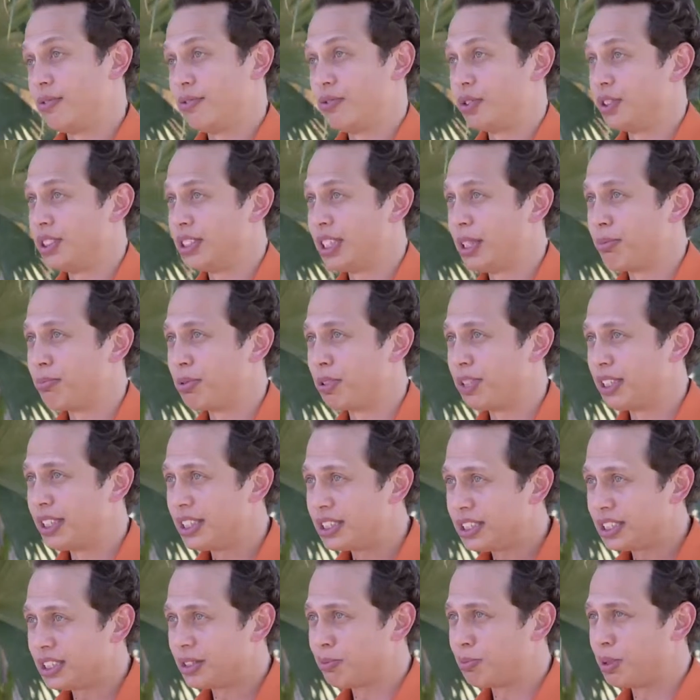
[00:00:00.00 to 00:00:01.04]
for example,
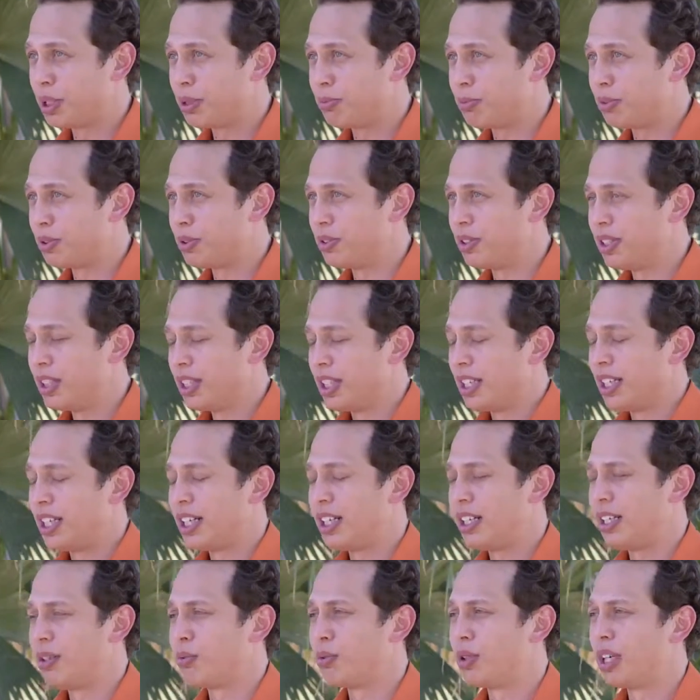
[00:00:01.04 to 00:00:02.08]
Indigenous people
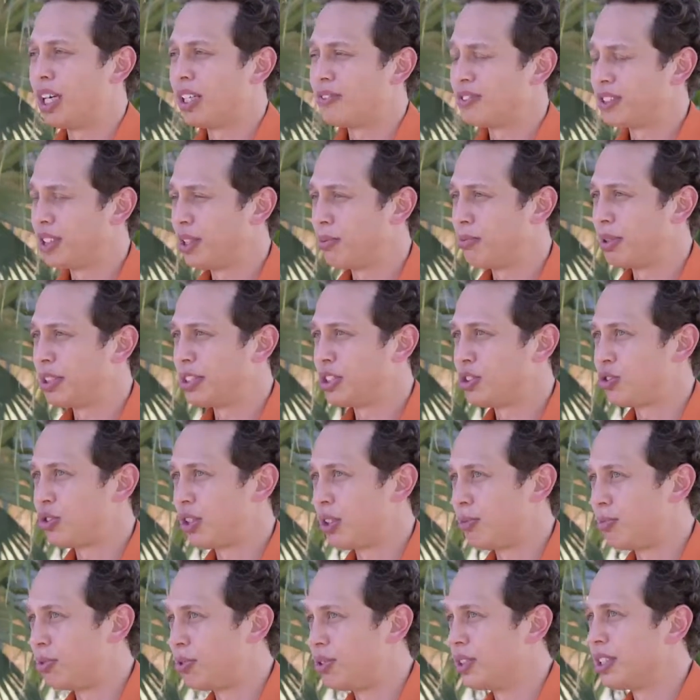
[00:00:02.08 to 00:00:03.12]
uh, will have so much
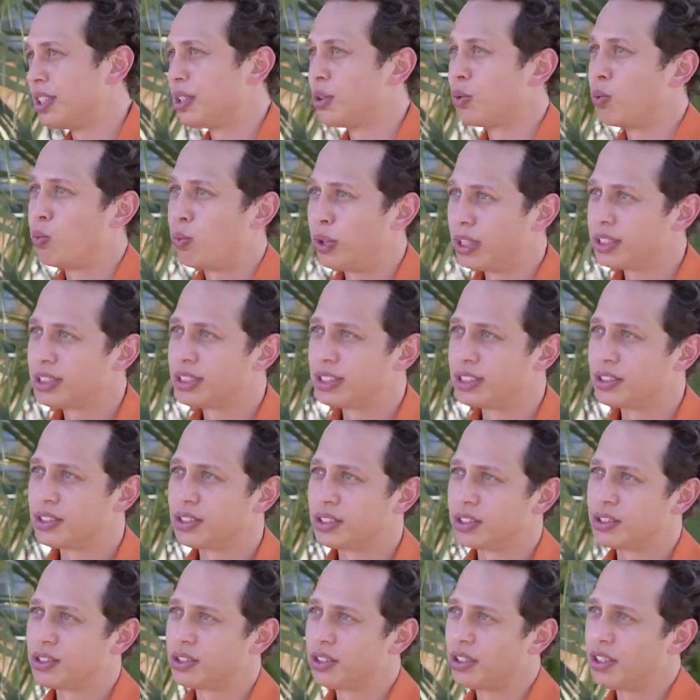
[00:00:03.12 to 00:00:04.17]
trouble in a Western
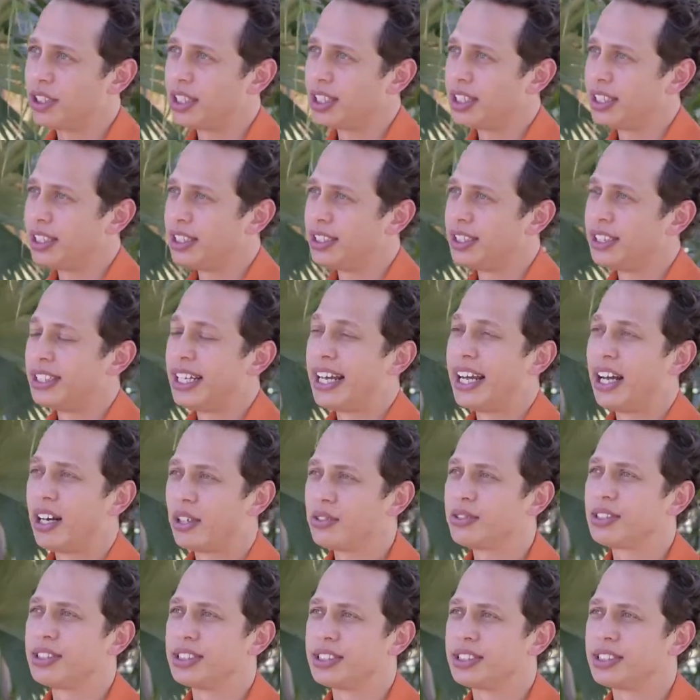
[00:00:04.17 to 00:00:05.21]
society
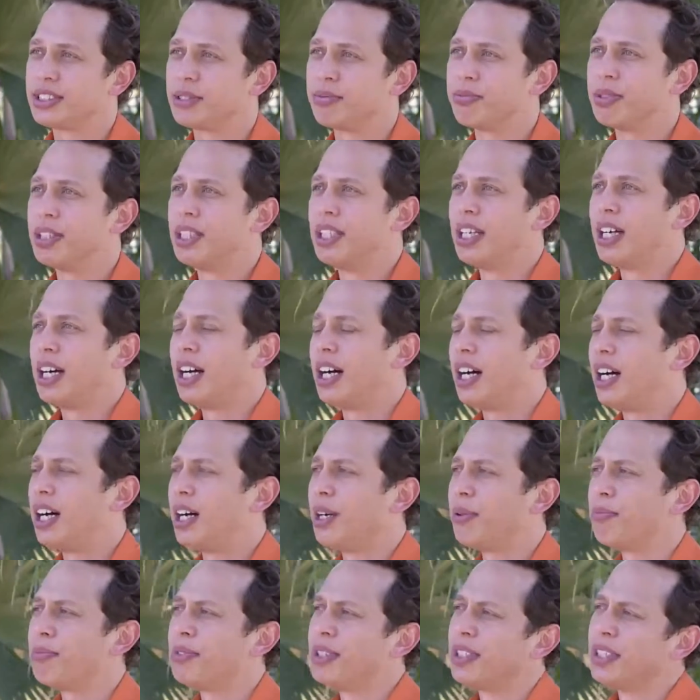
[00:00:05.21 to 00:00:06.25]
health system.
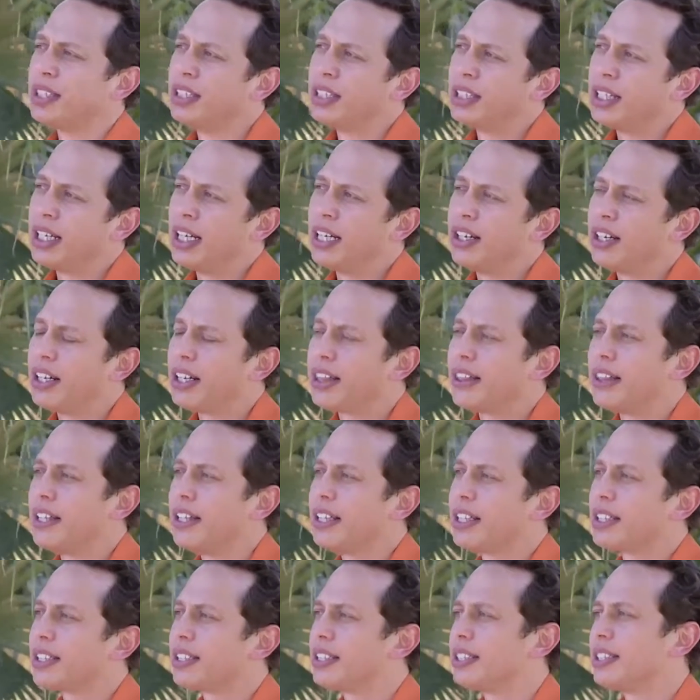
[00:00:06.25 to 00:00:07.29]
Um, and I
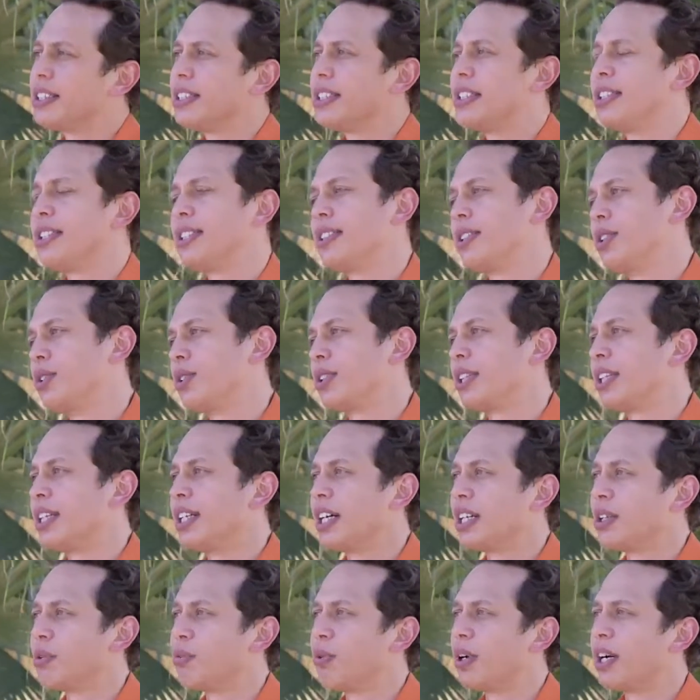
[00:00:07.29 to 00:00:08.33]
think, look,
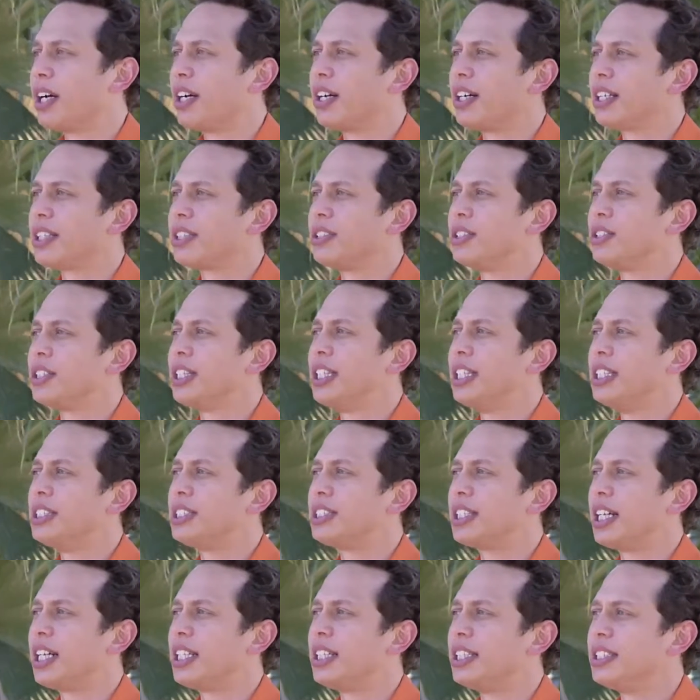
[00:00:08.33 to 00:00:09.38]
another way I could teach
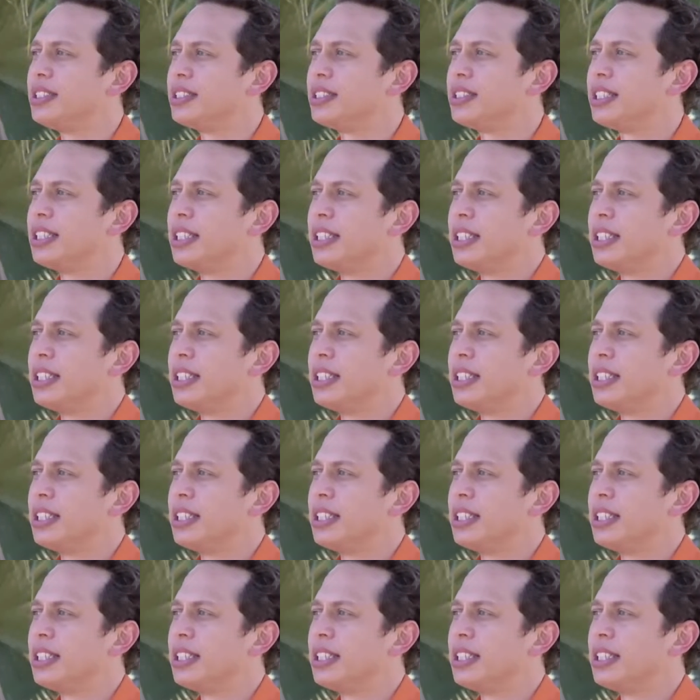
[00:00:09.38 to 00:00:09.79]
that is,